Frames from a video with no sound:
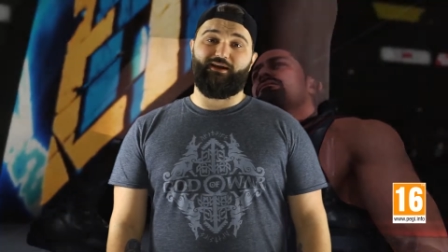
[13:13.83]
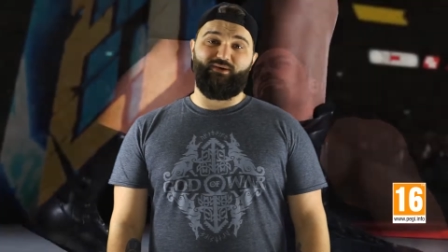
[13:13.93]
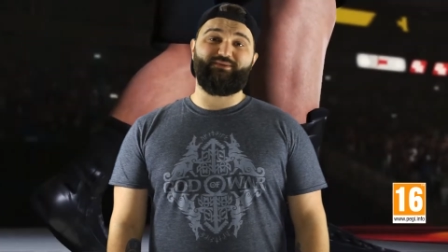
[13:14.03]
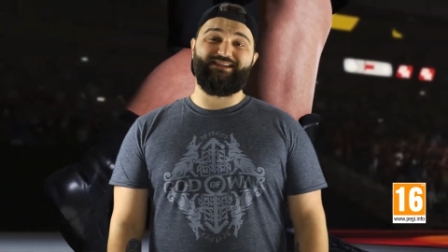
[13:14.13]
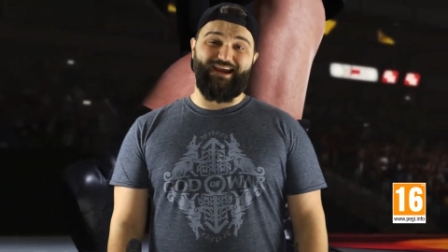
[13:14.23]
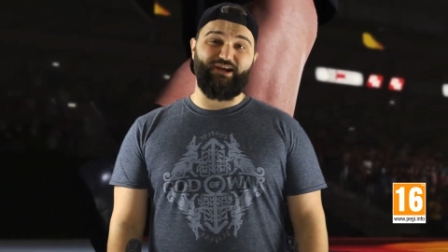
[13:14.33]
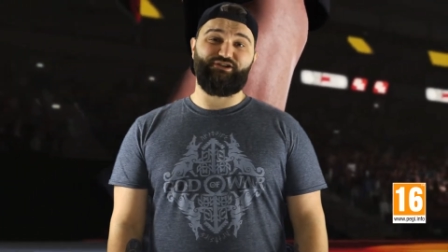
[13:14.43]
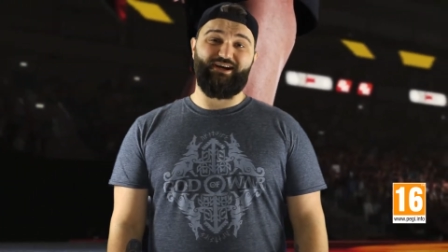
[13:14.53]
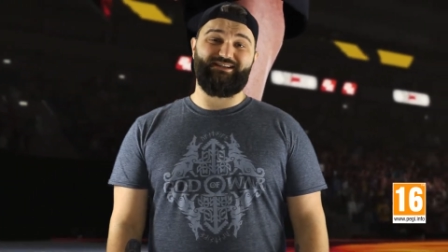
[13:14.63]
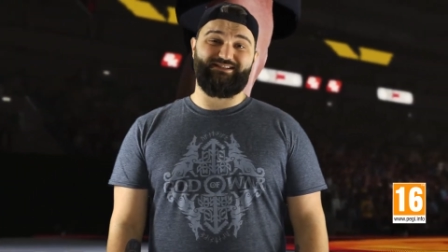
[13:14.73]
It was
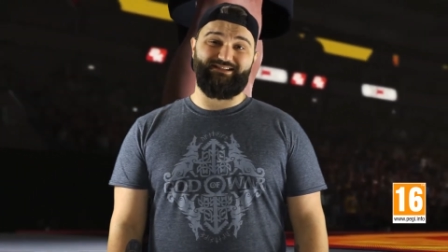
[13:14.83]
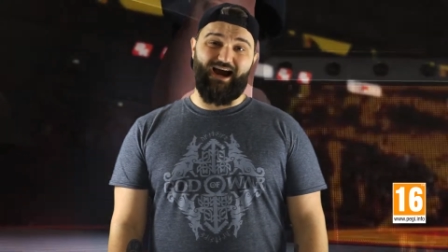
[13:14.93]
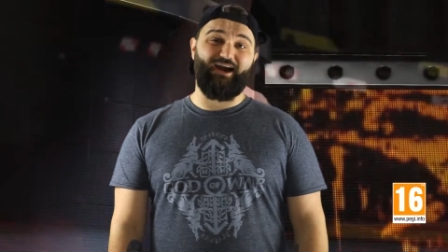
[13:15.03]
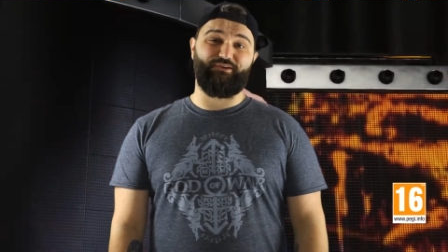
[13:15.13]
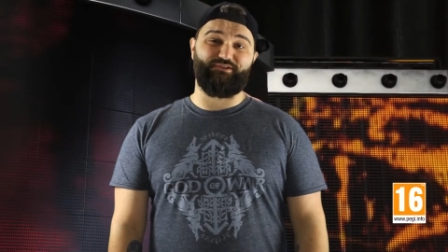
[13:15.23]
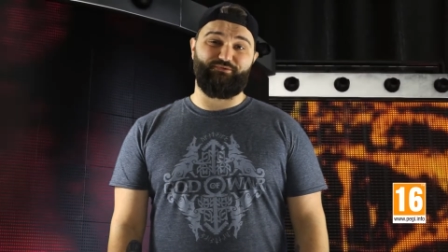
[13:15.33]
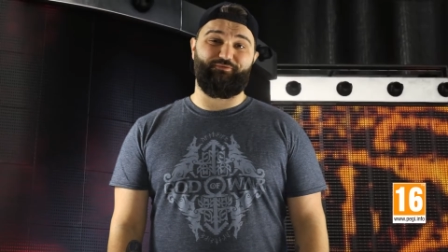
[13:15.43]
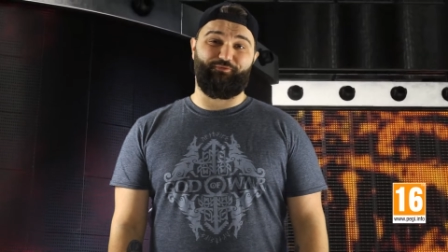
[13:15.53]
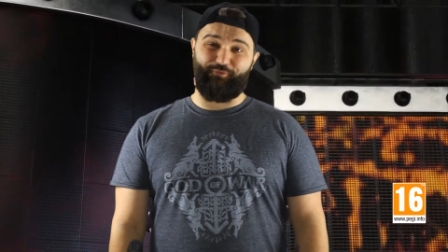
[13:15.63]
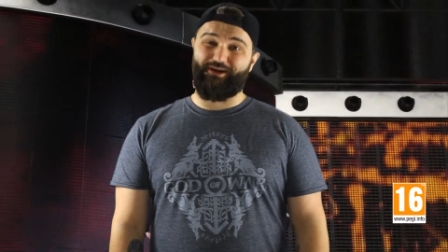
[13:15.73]
AJ Styles, you
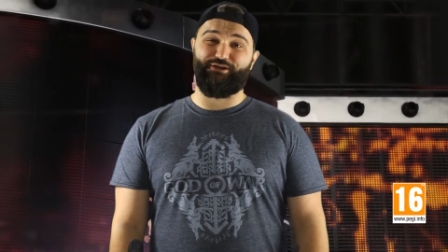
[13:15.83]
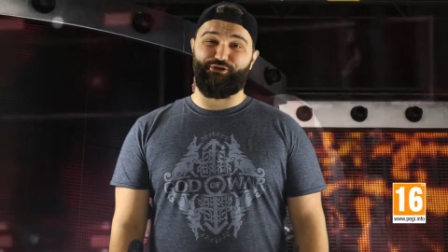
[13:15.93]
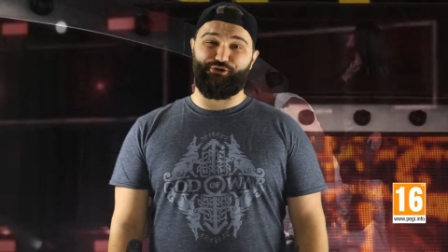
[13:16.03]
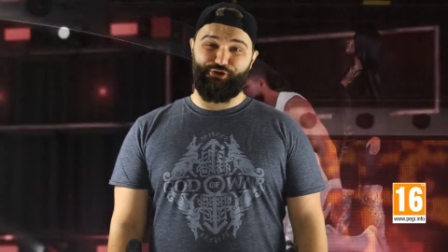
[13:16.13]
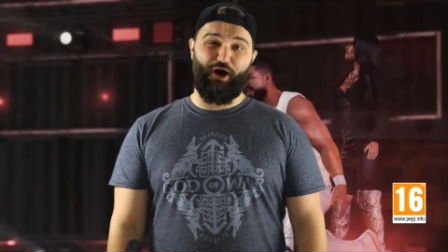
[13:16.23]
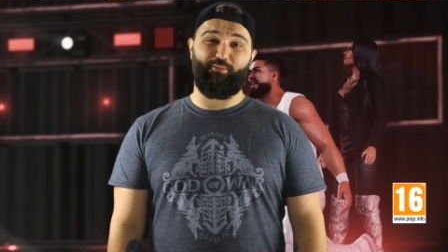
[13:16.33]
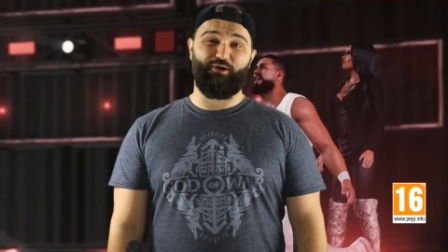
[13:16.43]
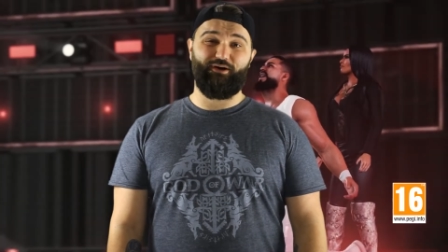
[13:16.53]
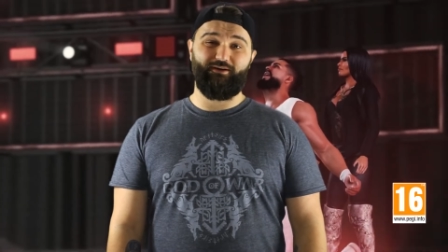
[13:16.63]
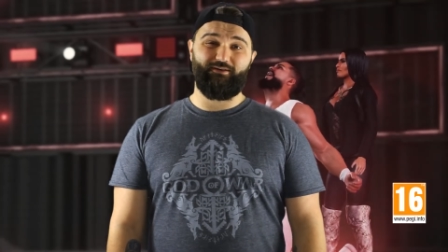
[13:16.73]
freaking
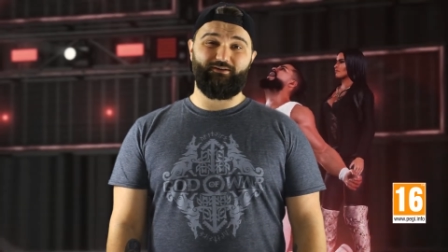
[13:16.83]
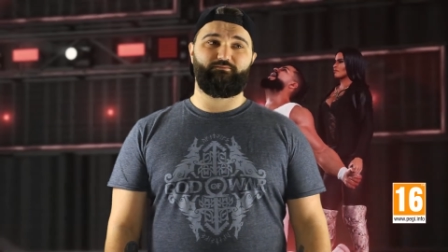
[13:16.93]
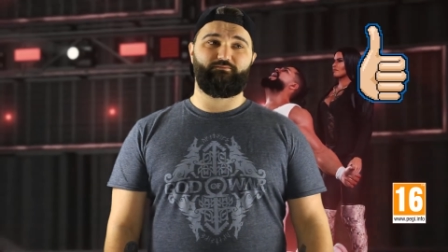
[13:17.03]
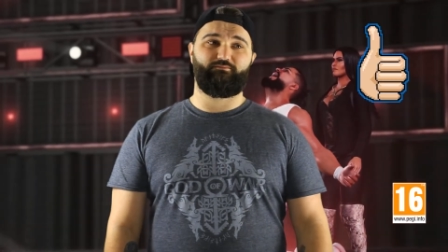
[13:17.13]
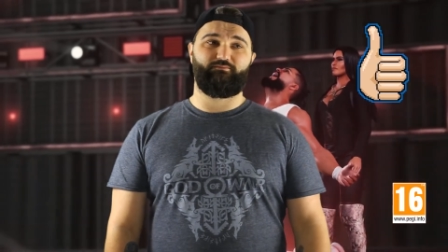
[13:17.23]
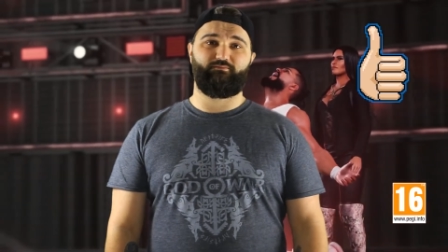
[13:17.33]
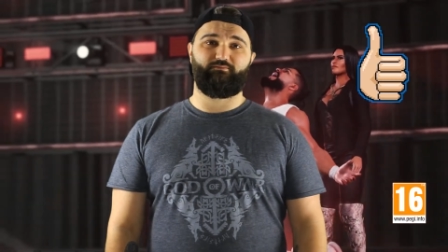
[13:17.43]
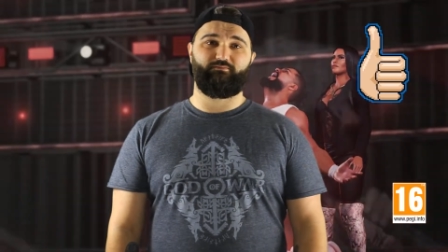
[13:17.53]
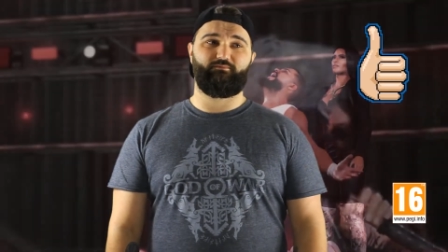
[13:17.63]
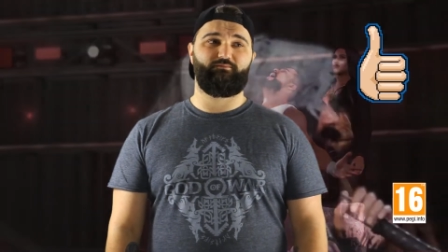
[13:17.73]
jobber.
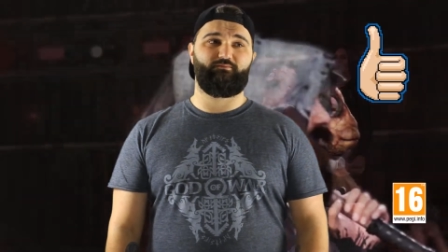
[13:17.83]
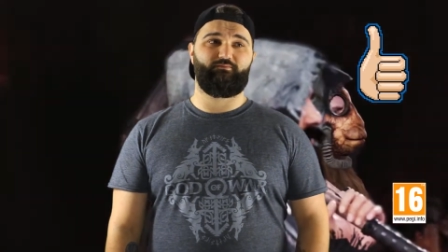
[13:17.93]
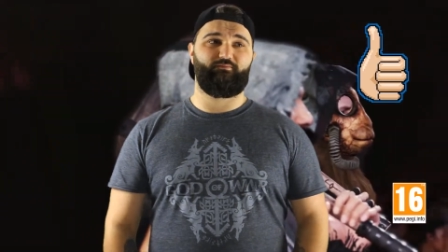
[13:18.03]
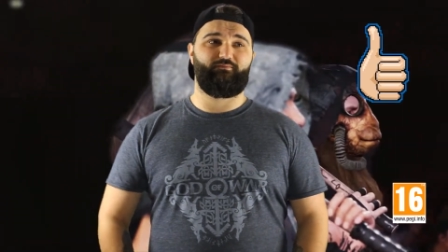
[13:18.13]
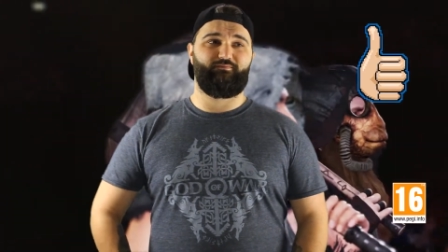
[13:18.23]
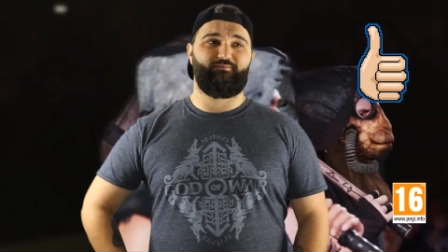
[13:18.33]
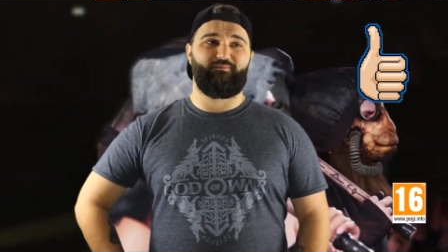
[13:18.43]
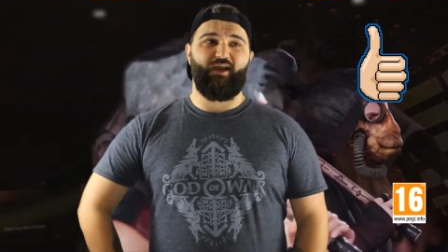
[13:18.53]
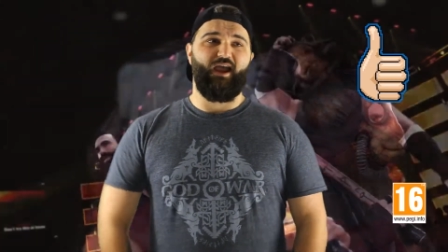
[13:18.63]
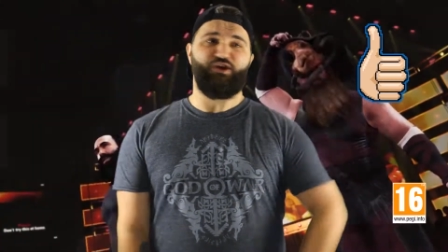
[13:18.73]
You're a jobber, man.